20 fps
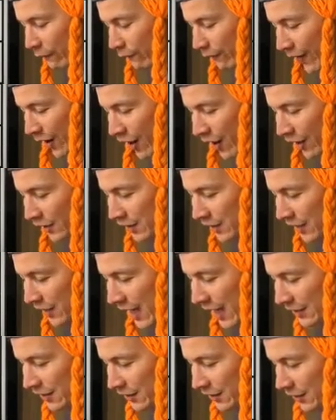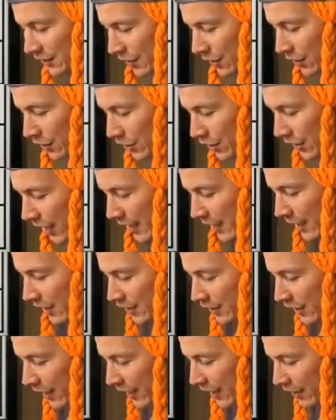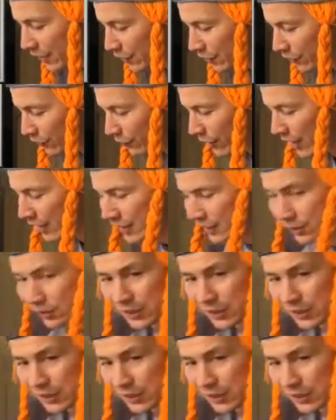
First lesson, she got a shaky shaky already.